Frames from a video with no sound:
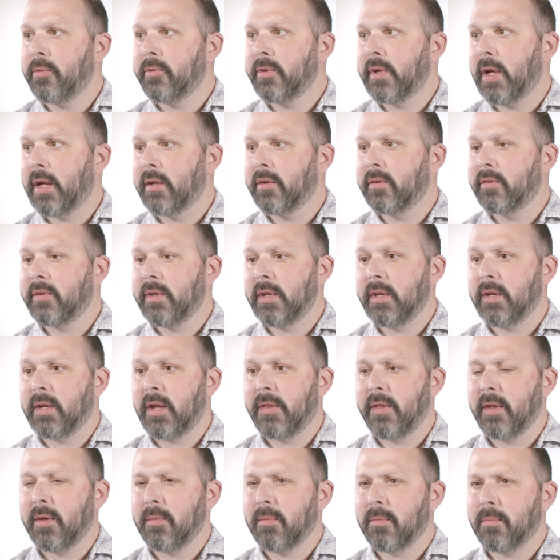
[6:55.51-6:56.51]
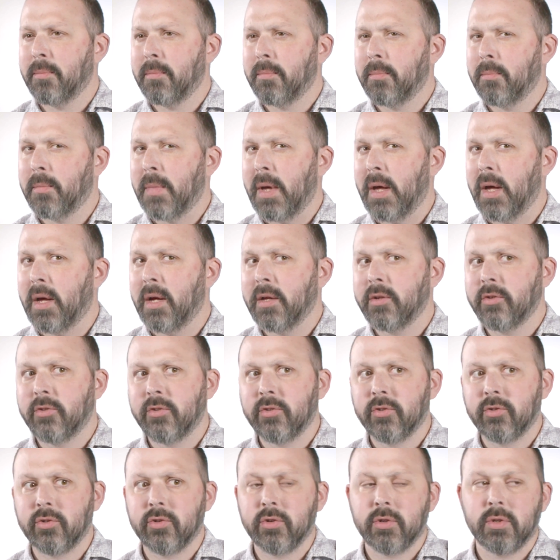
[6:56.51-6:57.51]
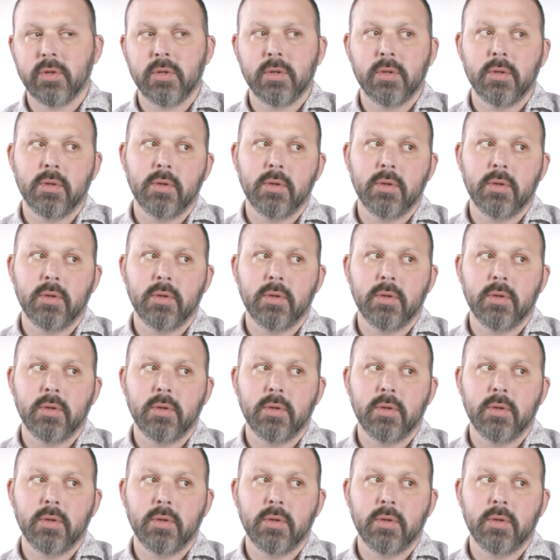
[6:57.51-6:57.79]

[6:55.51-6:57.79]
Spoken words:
scans in, I think, March